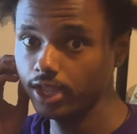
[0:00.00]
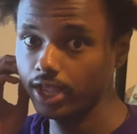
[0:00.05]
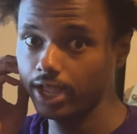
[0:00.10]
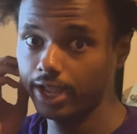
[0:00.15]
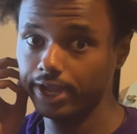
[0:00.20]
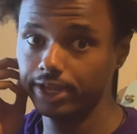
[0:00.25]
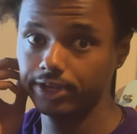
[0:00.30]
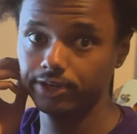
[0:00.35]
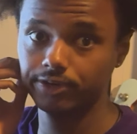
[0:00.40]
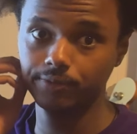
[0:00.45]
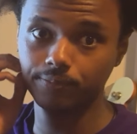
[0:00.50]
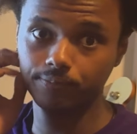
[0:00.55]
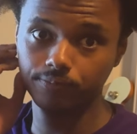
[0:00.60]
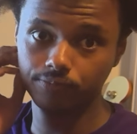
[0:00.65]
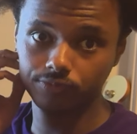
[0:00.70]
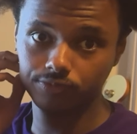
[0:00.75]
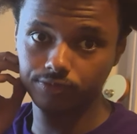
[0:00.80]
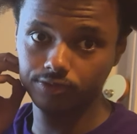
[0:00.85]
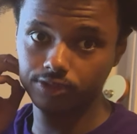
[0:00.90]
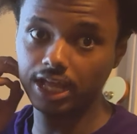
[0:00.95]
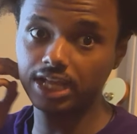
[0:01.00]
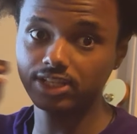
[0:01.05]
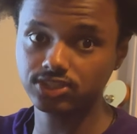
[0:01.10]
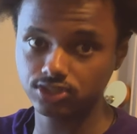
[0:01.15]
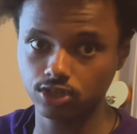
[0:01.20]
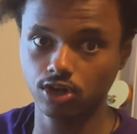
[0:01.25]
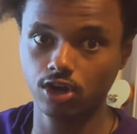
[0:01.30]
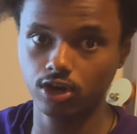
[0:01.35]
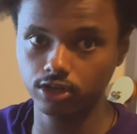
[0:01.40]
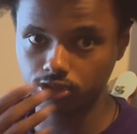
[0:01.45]
And that's
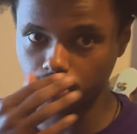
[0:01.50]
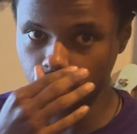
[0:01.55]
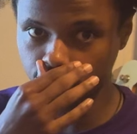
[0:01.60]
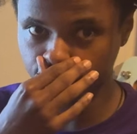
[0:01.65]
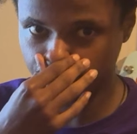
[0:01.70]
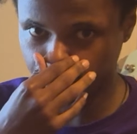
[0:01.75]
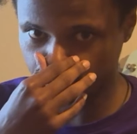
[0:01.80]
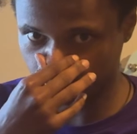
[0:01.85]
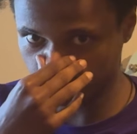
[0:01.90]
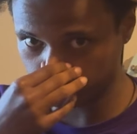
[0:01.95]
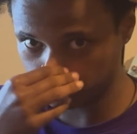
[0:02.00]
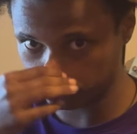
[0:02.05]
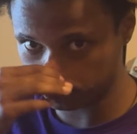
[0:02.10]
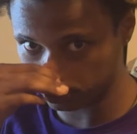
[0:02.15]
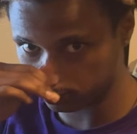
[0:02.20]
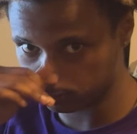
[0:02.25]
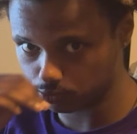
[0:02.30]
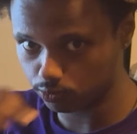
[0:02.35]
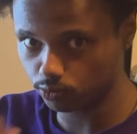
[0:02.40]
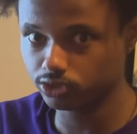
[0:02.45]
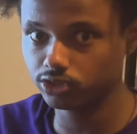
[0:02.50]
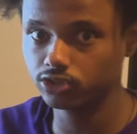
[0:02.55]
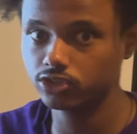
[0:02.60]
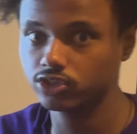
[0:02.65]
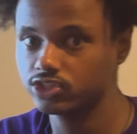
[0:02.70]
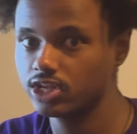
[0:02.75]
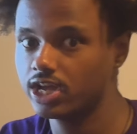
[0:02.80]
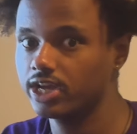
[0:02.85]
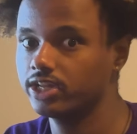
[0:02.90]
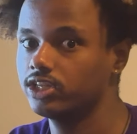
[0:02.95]
the hard thing. Like when you're
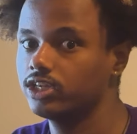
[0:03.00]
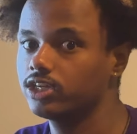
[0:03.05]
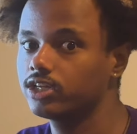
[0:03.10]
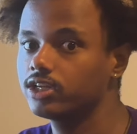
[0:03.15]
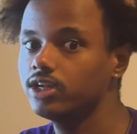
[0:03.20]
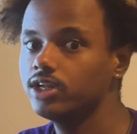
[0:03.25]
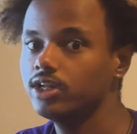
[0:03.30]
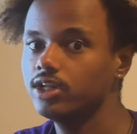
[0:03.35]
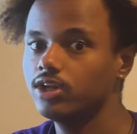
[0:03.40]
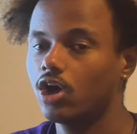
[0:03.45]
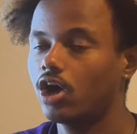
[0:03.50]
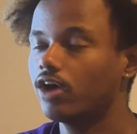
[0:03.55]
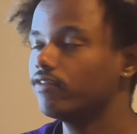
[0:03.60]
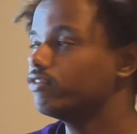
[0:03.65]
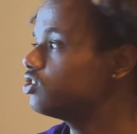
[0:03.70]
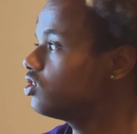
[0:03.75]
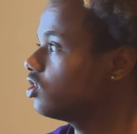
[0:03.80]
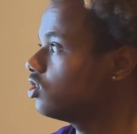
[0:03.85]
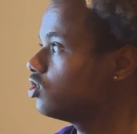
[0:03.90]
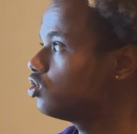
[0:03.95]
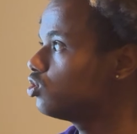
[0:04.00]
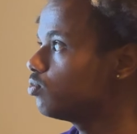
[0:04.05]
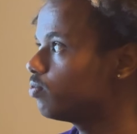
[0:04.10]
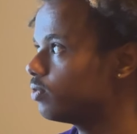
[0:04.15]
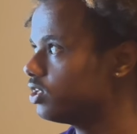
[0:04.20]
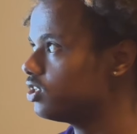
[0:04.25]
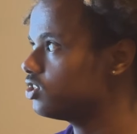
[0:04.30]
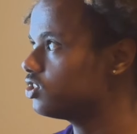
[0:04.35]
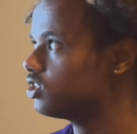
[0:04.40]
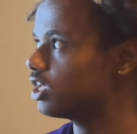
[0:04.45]
designing, obviously it's super
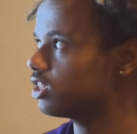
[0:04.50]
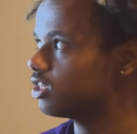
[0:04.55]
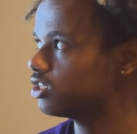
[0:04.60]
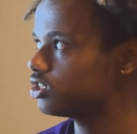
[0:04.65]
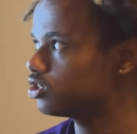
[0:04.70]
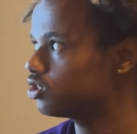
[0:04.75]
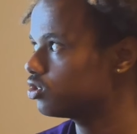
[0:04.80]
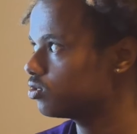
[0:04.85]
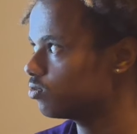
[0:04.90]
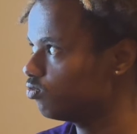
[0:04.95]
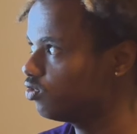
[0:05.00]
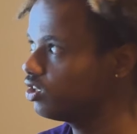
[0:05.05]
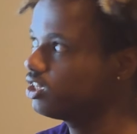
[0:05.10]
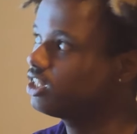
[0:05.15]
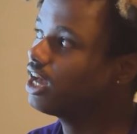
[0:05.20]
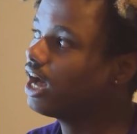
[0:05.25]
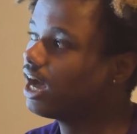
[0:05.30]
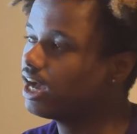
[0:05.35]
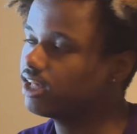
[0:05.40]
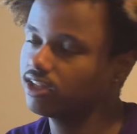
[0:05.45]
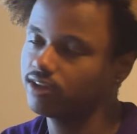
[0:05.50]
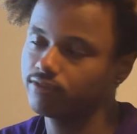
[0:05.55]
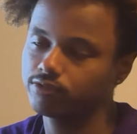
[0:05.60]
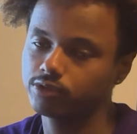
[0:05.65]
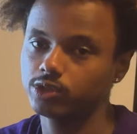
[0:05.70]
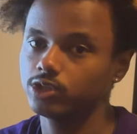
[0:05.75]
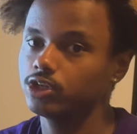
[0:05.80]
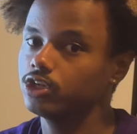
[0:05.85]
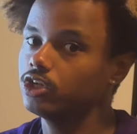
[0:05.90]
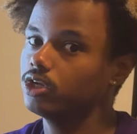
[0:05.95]
easy at this really high
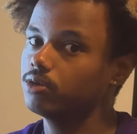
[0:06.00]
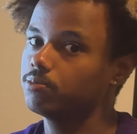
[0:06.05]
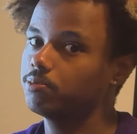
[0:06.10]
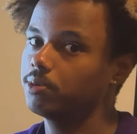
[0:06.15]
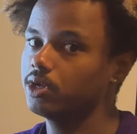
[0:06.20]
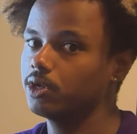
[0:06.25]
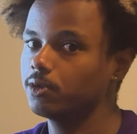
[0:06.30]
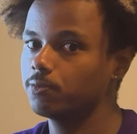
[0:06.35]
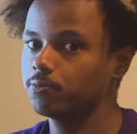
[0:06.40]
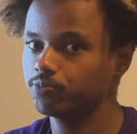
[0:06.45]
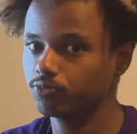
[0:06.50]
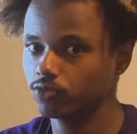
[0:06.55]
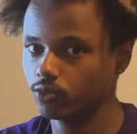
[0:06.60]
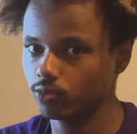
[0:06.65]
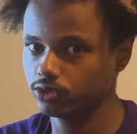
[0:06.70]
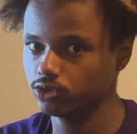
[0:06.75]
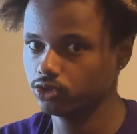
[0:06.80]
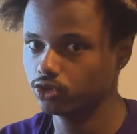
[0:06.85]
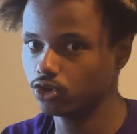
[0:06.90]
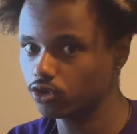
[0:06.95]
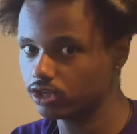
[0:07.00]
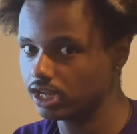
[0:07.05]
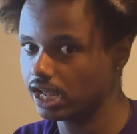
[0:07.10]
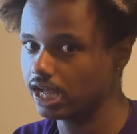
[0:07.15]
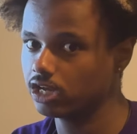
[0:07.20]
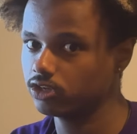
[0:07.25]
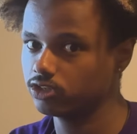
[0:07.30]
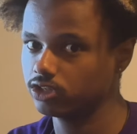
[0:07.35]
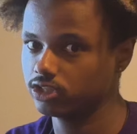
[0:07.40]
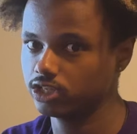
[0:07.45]
level, but when you go
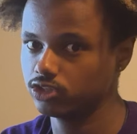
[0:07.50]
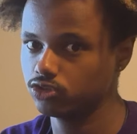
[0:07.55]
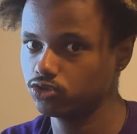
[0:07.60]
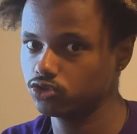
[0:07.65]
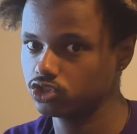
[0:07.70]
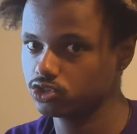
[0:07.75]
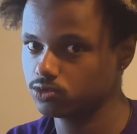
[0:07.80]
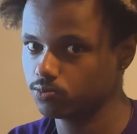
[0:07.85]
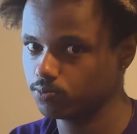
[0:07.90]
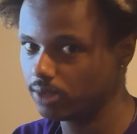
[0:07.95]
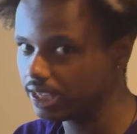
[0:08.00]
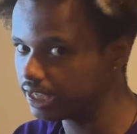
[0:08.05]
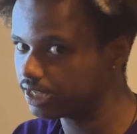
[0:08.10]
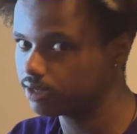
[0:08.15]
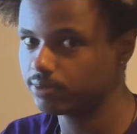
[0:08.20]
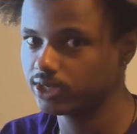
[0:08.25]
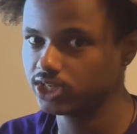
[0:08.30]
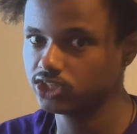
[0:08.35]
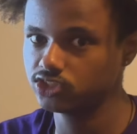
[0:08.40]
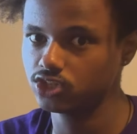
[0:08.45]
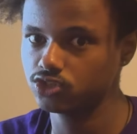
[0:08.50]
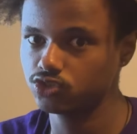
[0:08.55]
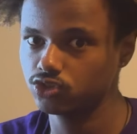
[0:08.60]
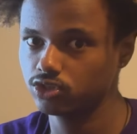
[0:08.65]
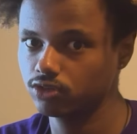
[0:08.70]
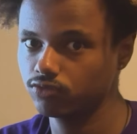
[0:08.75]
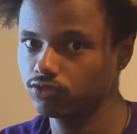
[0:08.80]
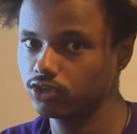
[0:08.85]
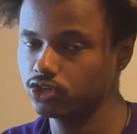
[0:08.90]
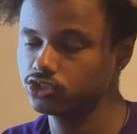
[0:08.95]
down and like you just make a very centric
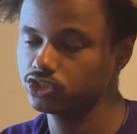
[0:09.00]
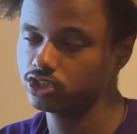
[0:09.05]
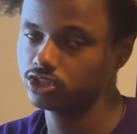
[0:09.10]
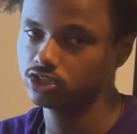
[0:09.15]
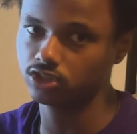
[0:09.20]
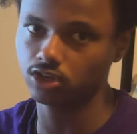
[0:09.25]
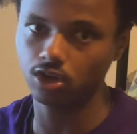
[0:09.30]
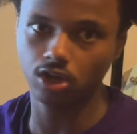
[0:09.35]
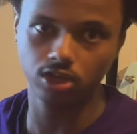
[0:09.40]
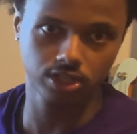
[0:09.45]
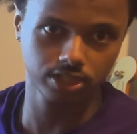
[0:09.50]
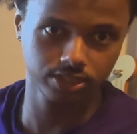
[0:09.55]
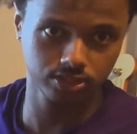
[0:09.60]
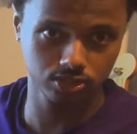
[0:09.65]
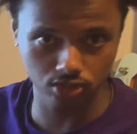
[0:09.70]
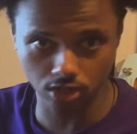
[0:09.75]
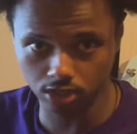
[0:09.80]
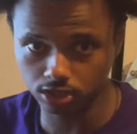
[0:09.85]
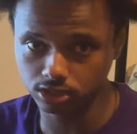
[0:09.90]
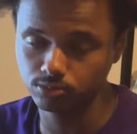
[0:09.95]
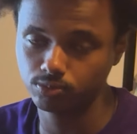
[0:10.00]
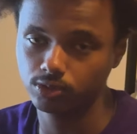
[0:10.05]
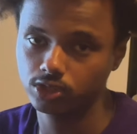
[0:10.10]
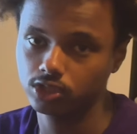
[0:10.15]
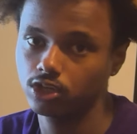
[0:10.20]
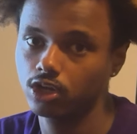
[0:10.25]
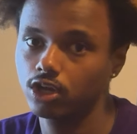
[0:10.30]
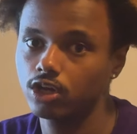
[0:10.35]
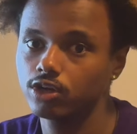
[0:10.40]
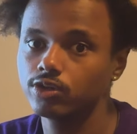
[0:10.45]
conversion and it's all in one
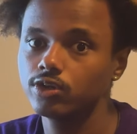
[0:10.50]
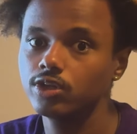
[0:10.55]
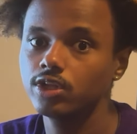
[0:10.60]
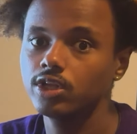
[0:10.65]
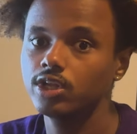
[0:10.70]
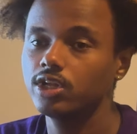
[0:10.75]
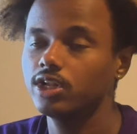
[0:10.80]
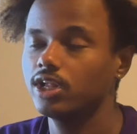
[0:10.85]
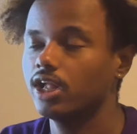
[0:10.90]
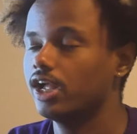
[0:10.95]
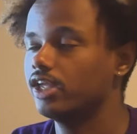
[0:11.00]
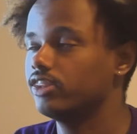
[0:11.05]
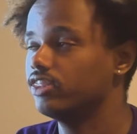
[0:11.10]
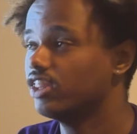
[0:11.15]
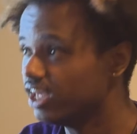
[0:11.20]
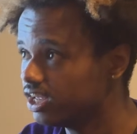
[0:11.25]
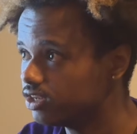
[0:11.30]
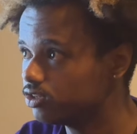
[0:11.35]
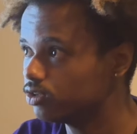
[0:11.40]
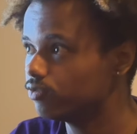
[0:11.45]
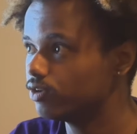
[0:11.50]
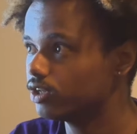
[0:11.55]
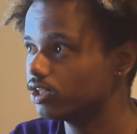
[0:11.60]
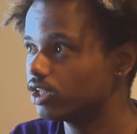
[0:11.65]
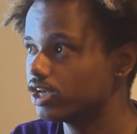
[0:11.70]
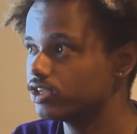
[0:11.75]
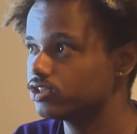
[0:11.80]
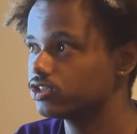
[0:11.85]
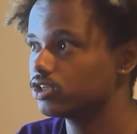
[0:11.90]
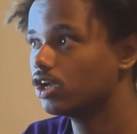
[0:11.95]
go, and then you
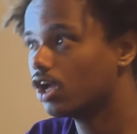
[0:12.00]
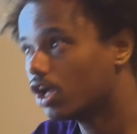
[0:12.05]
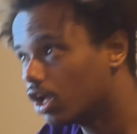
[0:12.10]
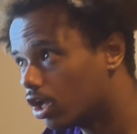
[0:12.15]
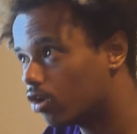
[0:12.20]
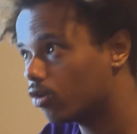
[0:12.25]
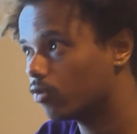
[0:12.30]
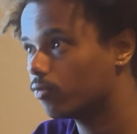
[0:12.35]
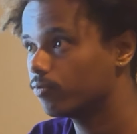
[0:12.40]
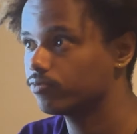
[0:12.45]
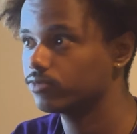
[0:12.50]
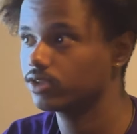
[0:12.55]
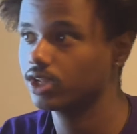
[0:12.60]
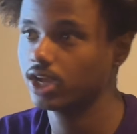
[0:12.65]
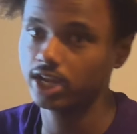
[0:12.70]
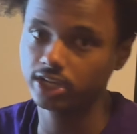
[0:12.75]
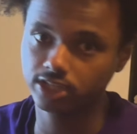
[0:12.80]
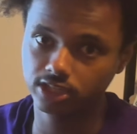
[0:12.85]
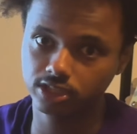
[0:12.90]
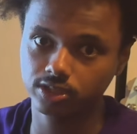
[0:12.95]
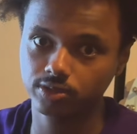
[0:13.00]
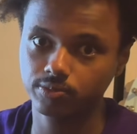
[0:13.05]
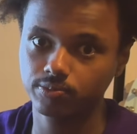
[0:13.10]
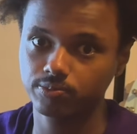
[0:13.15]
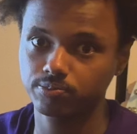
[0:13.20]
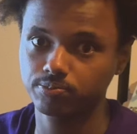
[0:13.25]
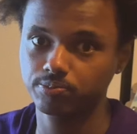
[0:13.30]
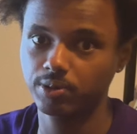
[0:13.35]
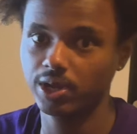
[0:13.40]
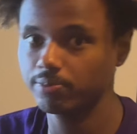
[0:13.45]
realize, oh, I need to
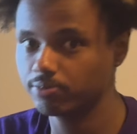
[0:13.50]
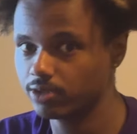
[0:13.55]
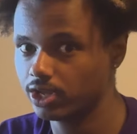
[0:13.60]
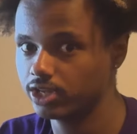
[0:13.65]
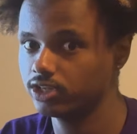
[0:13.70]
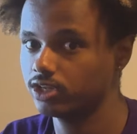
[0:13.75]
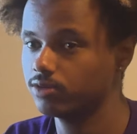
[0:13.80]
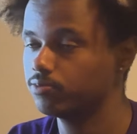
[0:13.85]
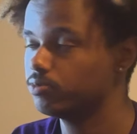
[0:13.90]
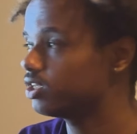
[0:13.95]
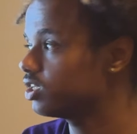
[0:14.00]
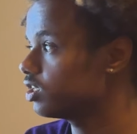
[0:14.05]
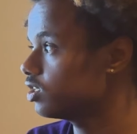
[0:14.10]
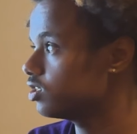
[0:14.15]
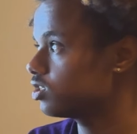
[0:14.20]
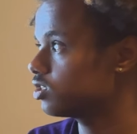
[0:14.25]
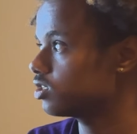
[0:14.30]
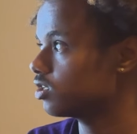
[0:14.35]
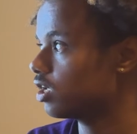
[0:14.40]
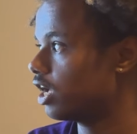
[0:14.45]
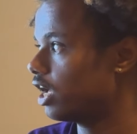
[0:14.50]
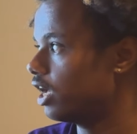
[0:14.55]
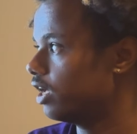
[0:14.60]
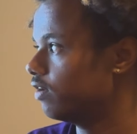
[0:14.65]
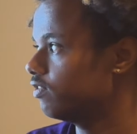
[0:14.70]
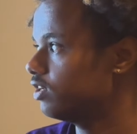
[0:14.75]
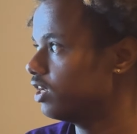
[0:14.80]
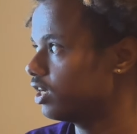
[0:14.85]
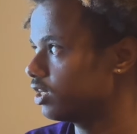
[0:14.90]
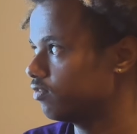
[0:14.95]
pipeline it because I
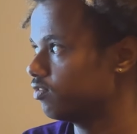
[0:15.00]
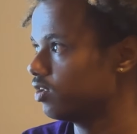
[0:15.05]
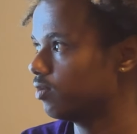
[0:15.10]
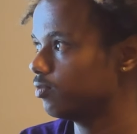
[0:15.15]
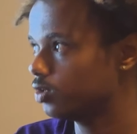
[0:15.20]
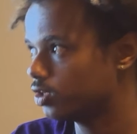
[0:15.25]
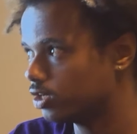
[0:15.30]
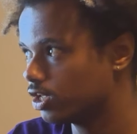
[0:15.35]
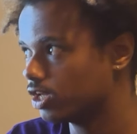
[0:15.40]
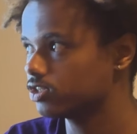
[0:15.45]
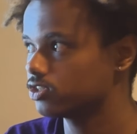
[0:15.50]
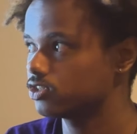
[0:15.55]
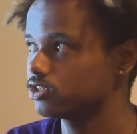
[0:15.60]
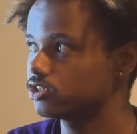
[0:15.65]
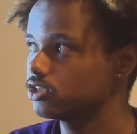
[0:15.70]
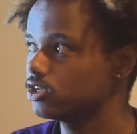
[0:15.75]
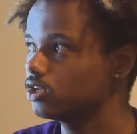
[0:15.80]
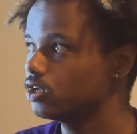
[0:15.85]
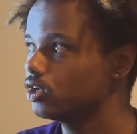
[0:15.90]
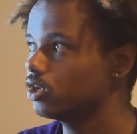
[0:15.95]
have a negative WNS.